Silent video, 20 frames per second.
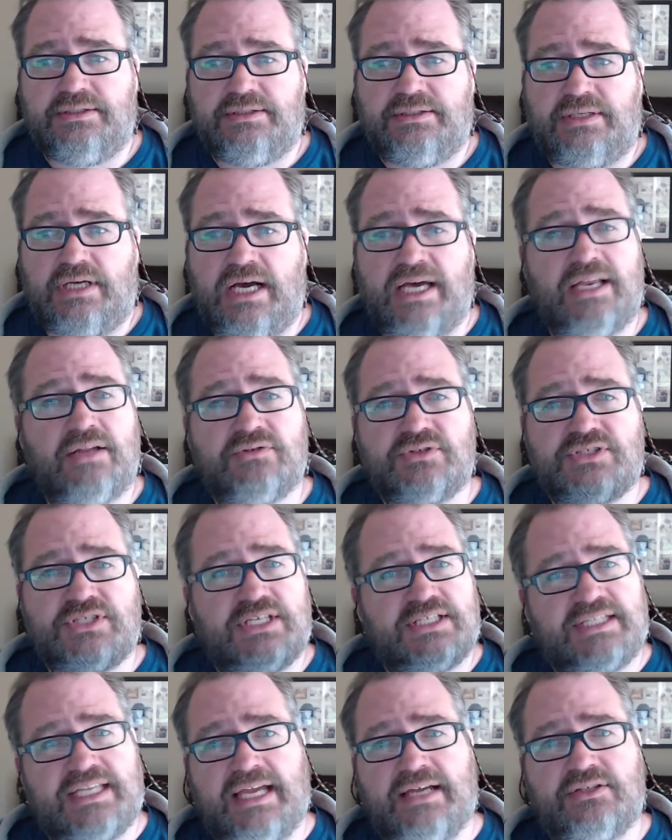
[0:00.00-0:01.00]
I don't
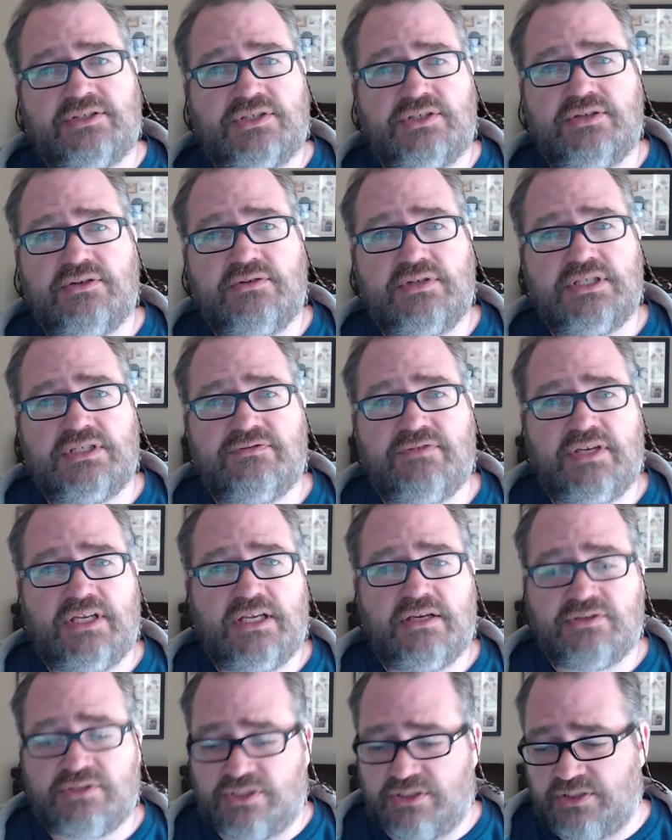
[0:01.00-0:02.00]
sit down to do these
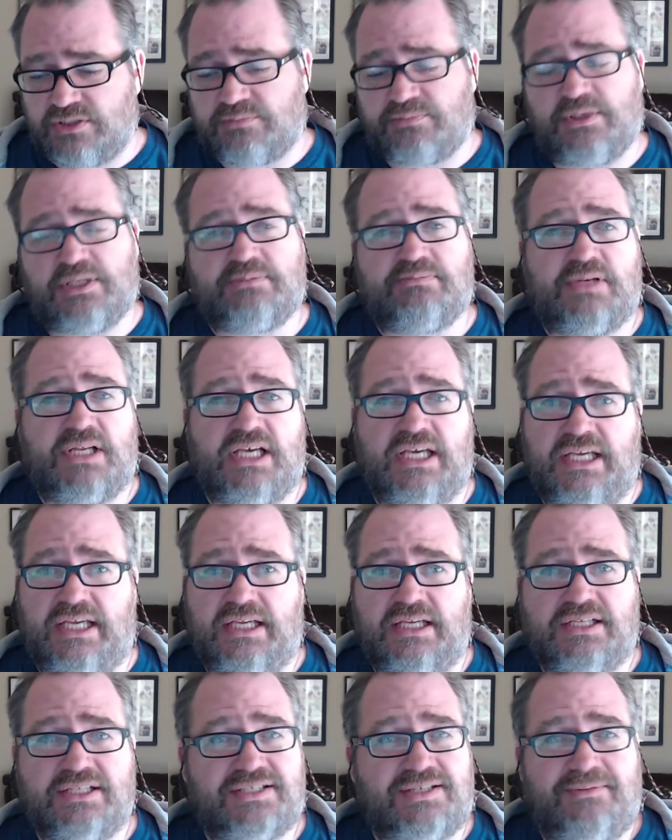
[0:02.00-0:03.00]
videos. I just press play
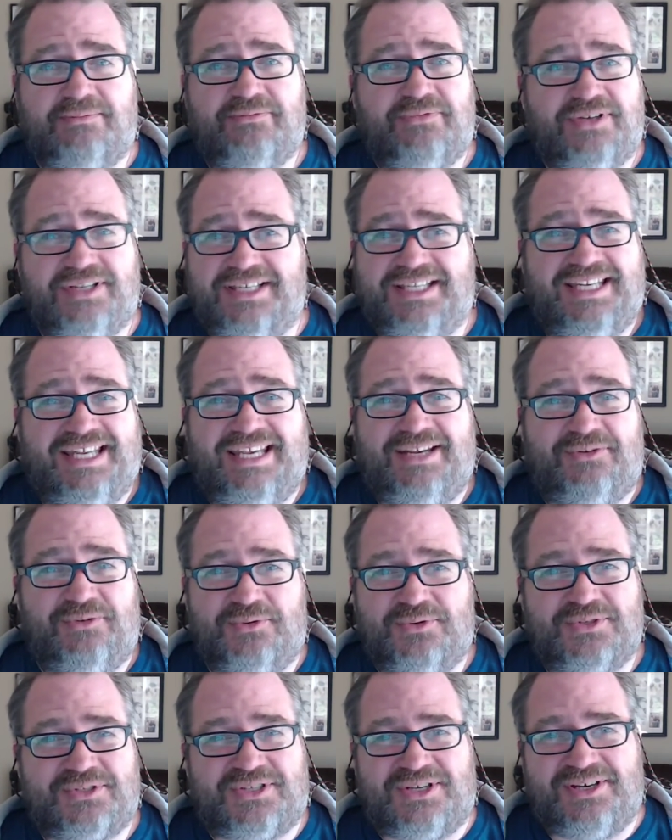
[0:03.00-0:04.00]
because I'm fucking here all
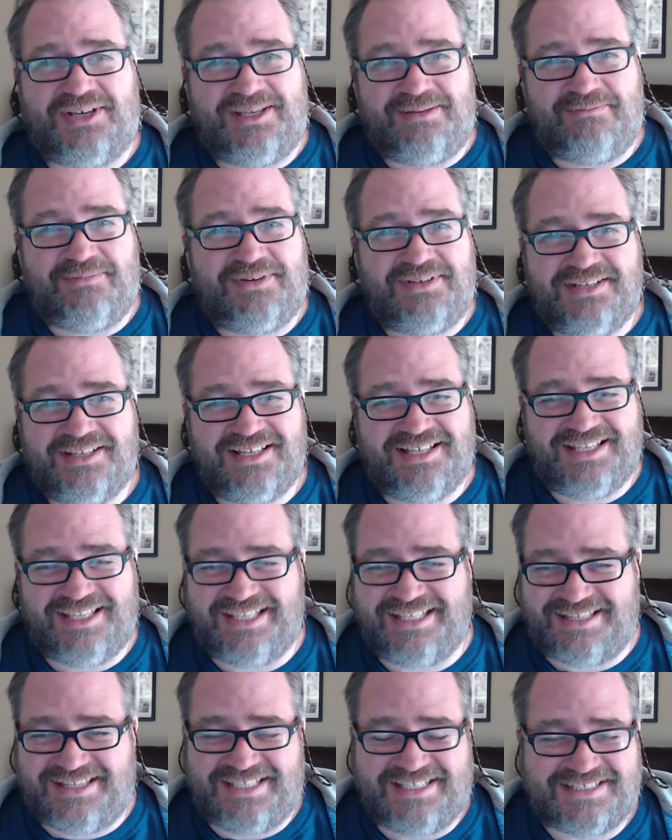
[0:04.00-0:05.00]
the time.
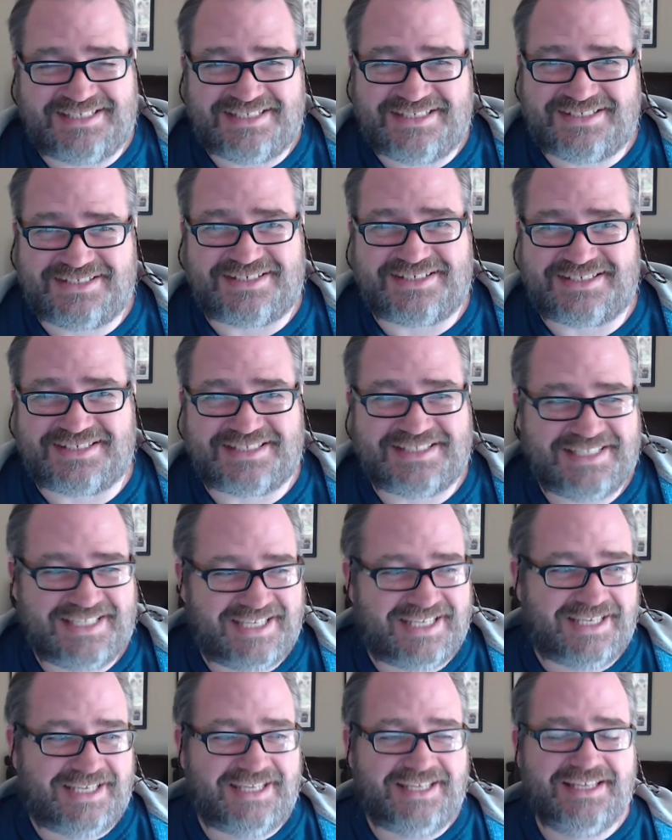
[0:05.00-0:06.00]
Like, this is just
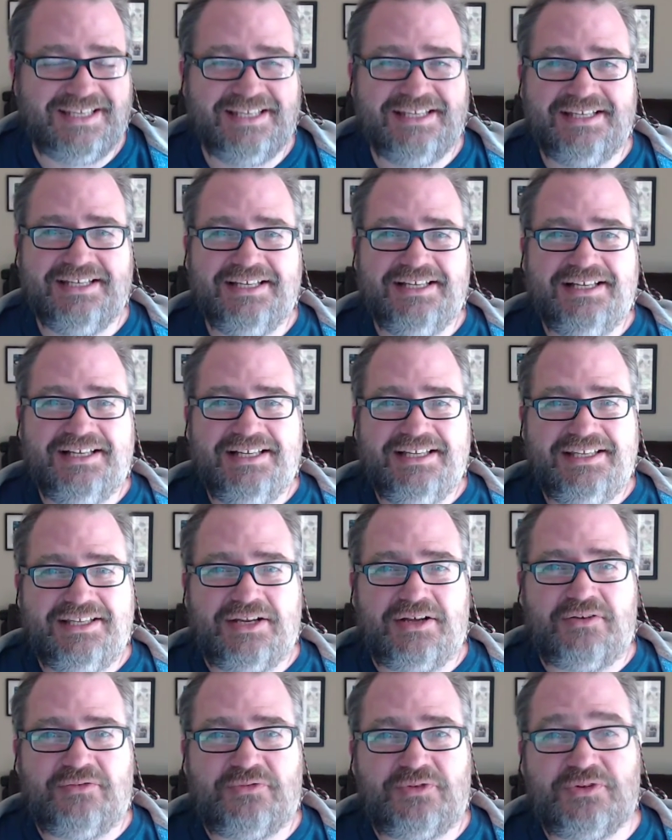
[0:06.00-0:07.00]
it. You
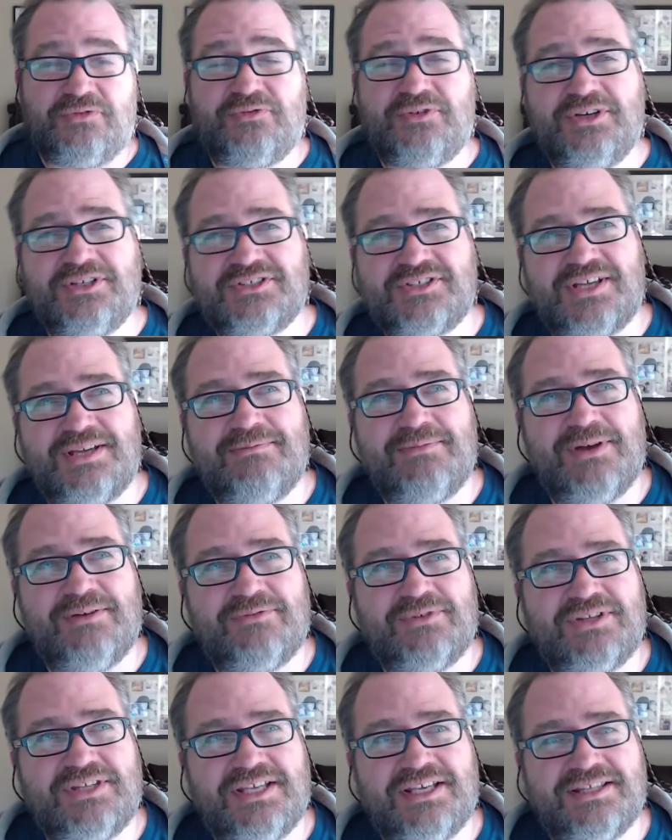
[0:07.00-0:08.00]
know, for the first time ever
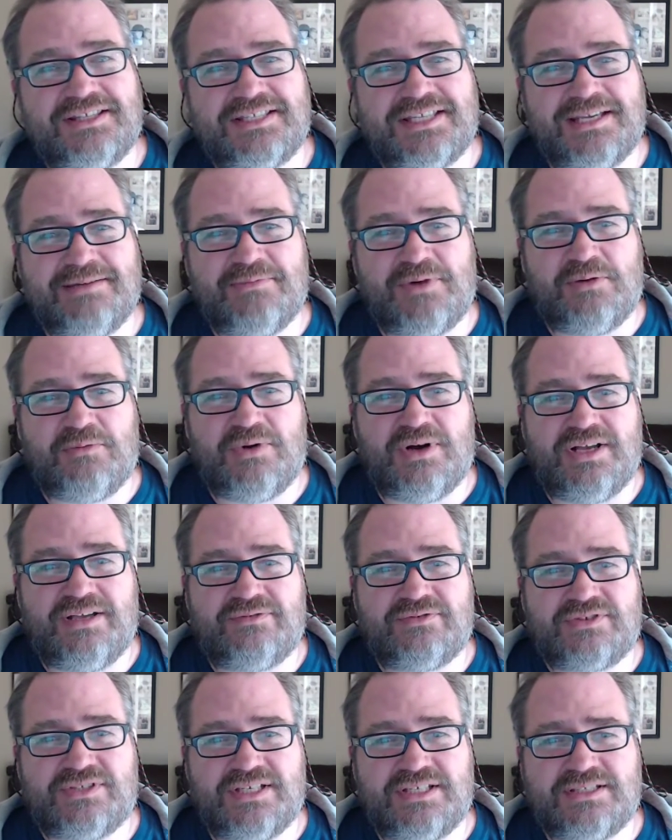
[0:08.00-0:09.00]
the other day, my wife
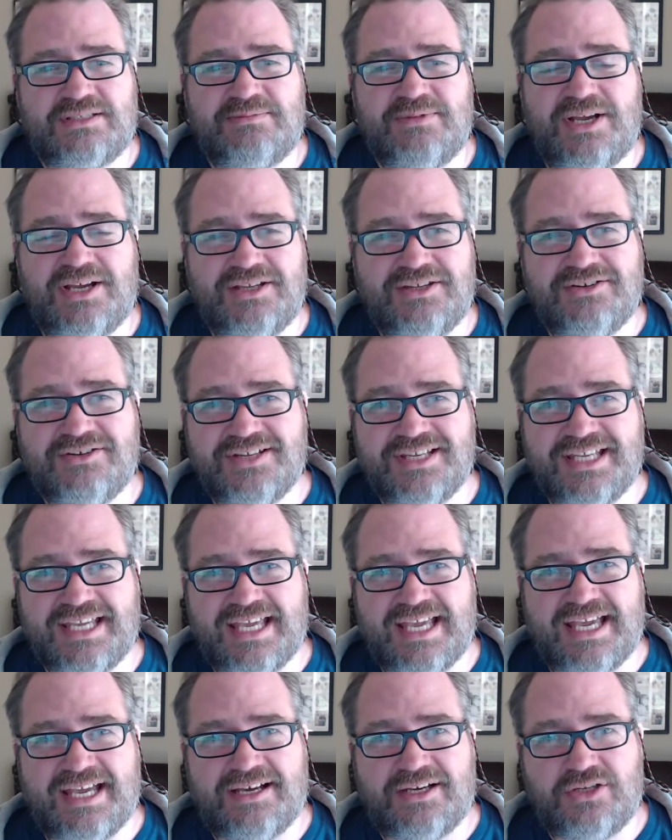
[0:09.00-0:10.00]
said to me, are you going to
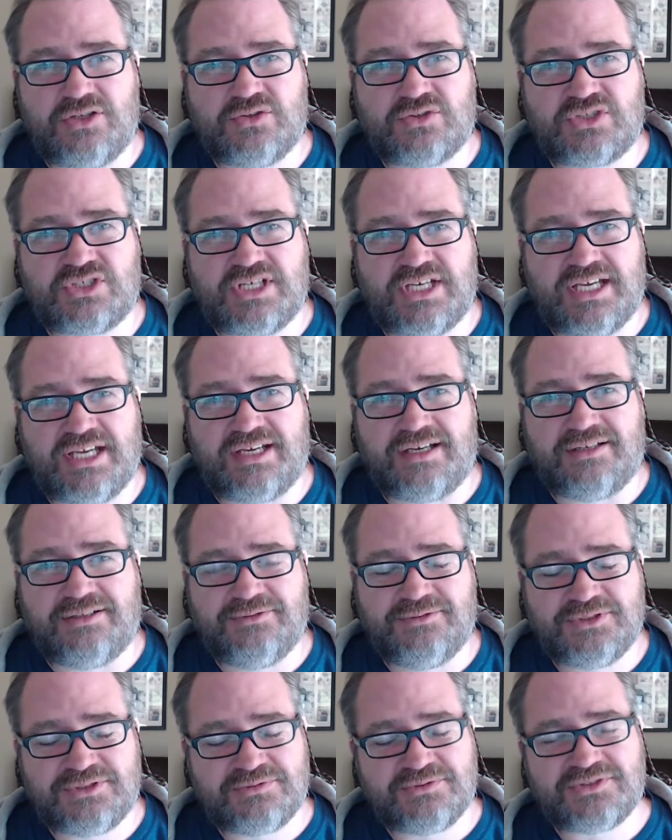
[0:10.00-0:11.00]
get out of your chair?
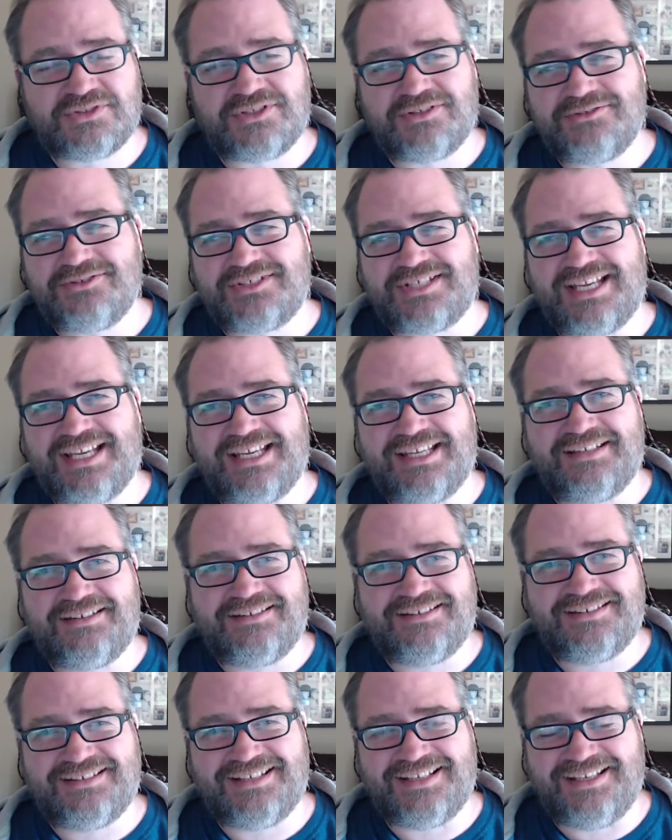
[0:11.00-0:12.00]
Which was so sad
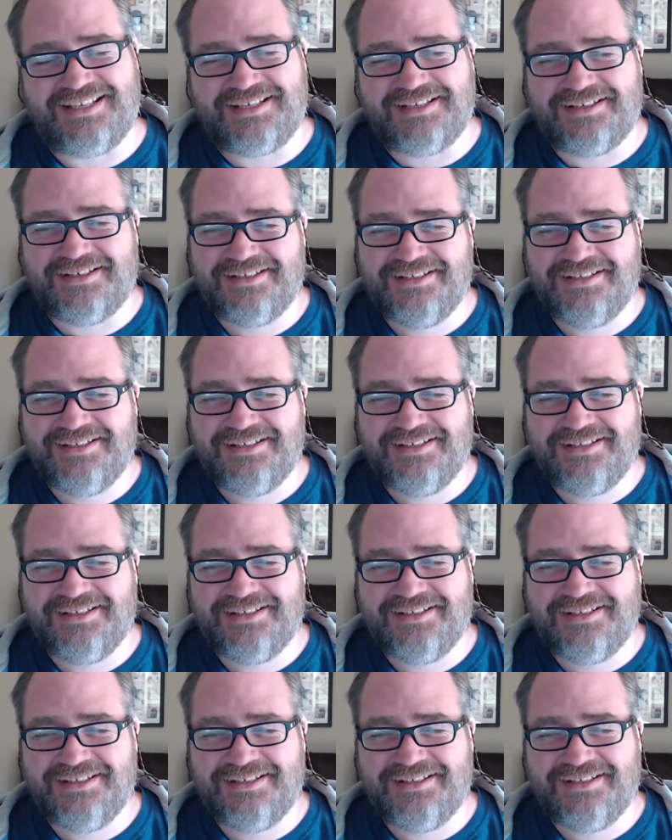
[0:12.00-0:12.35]
to hear.